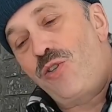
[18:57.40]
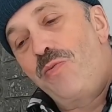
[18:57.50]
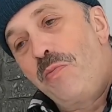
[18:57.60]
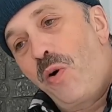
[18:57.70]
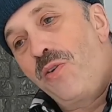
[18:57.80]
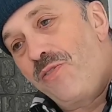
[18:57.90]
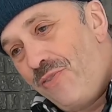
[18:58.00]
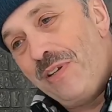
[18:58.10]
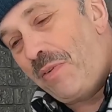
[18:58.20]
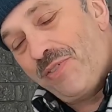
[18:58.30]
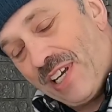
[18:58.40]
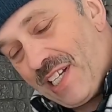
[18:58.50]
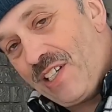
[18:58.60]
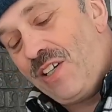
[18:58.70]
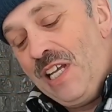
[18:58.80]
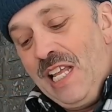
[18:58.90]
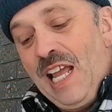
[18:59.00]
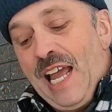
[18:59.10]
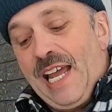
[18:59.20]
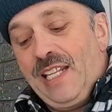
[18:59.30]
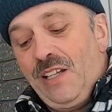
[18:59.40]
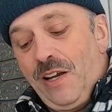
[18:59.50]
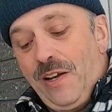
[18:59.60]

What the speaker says: Board of Film of Canada, and